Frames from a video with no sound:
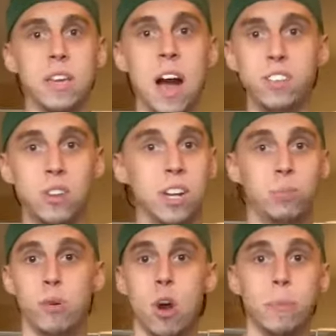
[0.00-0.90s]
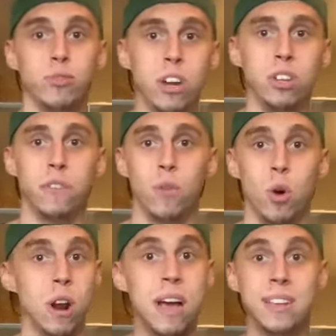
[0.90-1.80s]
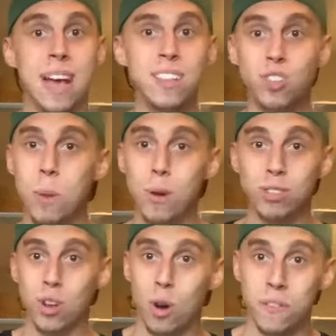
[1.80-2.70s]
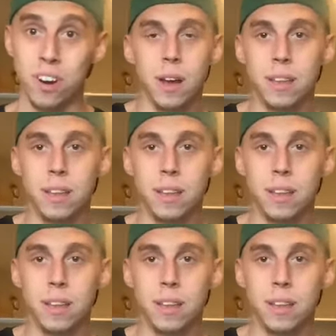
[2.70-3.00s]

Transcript: contracts pre-arbitration for, that's almost over.